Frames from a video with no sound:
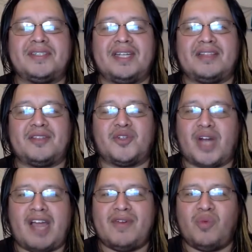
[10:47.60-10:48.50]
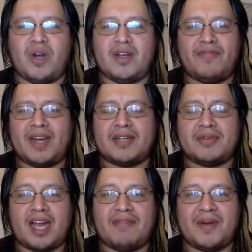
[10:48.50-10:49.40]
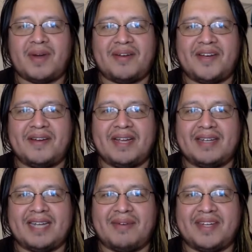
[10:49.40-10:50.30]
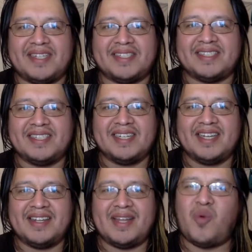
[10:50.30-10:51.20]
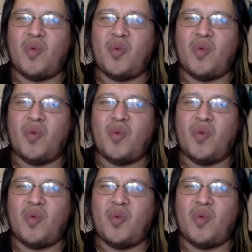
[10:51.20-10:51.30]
still like the driving. Where do you find a driving around here? Like nowadays, like